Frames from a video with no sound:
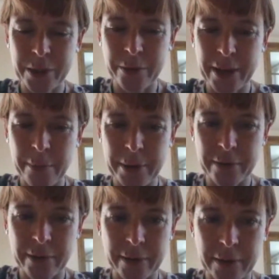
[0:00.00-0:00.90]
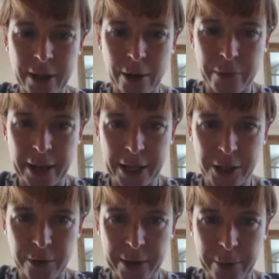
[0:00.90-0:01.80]
So yeah, a bit of
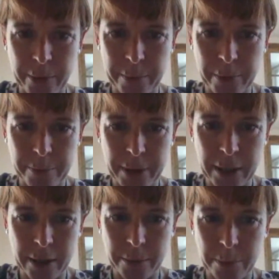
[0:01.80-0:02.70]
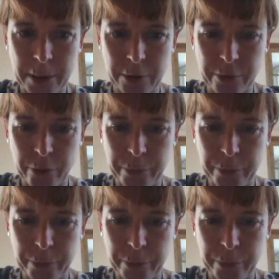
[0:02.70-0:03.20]
clarification on that one would be useful.